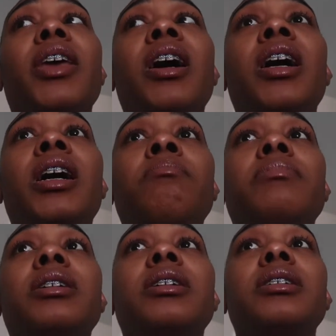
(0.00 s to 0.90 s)

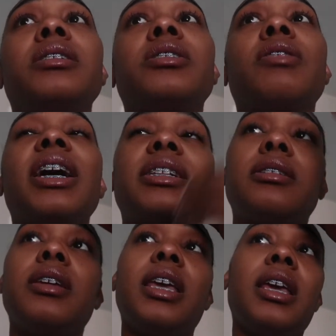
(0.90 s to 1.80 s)
so
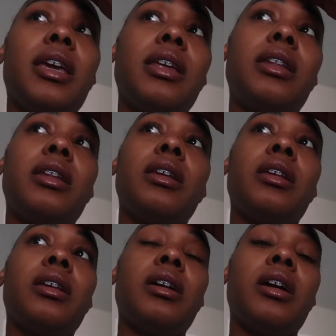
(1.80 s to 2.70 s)
that's it.
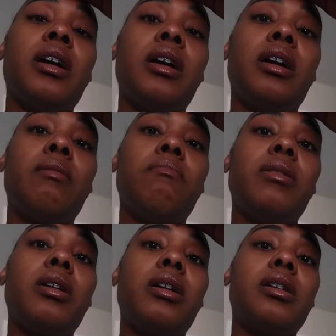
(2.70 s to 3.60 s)

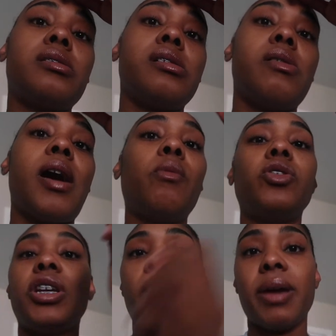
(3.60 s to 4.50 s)
So I will
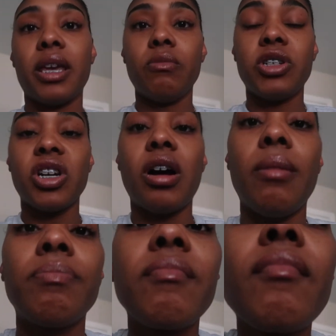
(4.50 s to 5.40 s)
check back in with y'all.